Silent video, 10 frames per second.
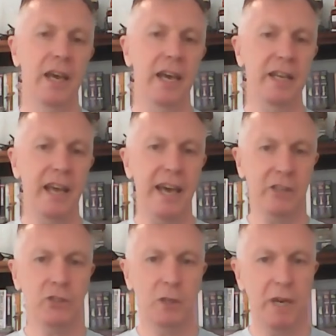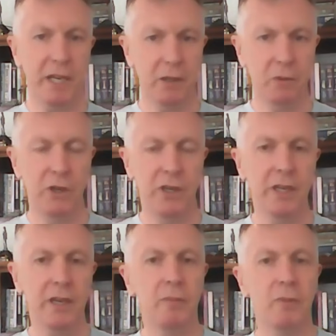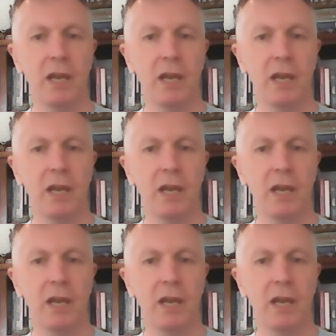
and actually make it work.